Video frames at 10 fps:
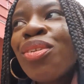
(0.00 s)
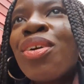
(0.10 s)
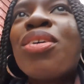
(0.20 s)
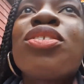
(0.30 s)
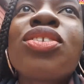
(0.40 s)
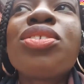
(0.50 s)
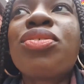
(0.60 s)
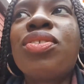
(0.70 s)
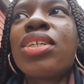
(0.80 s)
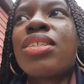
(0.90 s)
I was trying to
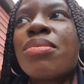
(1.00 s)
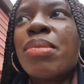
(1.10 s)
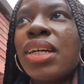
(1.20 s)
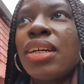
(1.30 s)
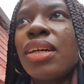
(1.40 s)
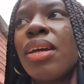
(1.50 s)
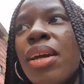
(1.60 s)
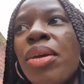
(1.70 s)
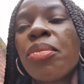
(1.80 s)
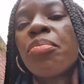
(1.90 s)
fix my
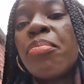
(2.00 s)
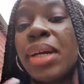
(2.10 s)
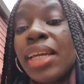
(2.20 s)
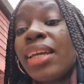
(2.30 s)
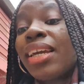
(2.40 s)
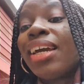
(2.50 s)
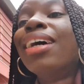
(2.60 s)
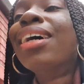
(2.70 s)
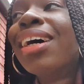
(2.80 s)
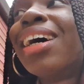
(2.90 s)
mic
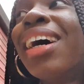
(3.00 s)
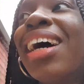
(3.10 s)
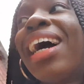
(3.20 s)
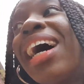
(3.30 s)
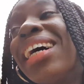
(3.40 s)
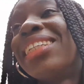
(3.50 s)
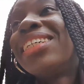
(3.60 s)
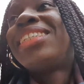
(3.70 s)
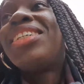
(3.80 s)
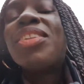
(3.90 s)
and
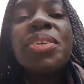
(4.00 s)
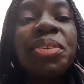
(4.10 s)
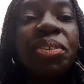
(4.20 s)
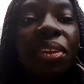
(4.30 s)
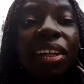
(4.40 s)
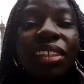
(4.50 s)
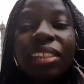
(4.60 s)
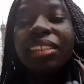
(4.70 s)
I did not know that